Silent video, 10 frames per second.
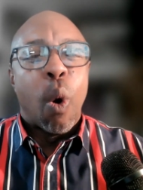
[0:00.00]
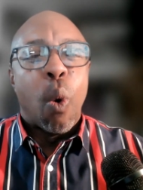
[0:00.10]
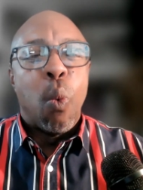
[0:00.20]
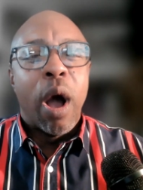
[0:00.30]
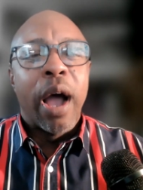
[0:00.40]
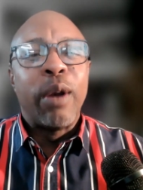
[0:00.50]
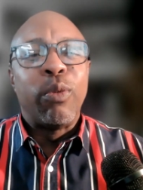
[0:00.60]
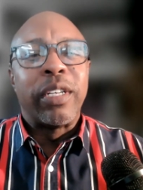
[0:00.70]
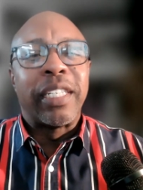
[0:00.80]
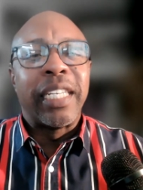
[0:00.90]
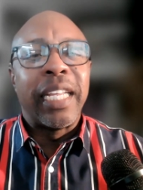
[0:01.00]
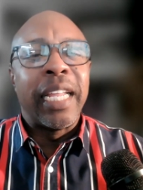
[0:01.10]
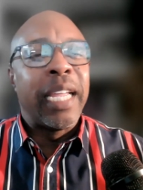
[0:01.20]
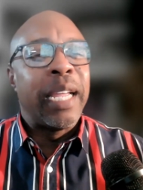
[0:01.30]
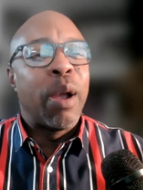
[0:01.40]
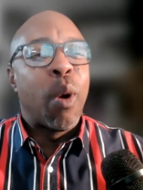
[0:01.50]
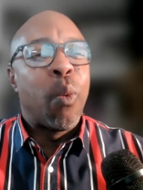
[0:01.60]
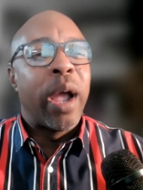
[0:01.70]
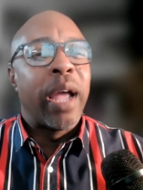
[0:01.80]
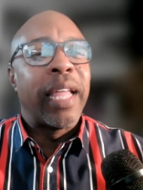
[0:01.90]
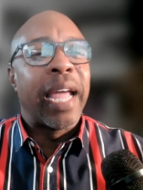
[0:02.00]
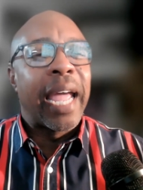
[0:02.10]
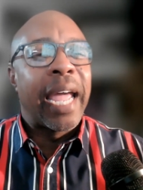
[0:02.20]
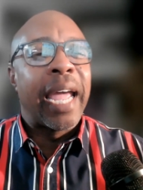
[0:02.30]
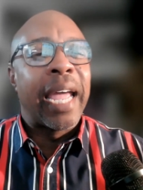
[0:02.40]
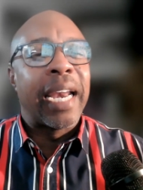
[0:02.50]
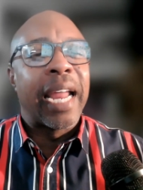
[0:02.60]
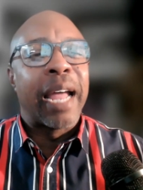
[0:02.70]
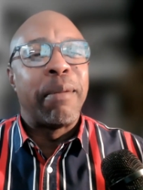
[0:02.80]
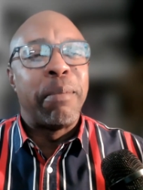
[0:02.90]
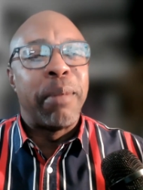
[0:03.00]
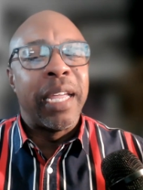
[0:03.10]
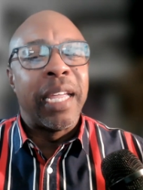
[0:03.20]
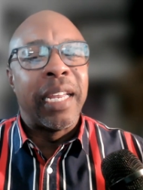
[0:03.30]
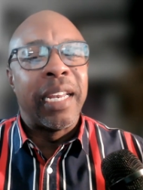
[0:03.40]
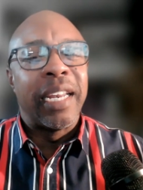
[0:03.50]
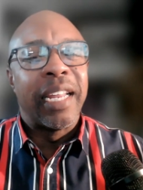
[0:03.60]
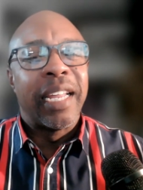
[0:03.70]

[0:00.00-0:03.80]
One was sitting where the head had been,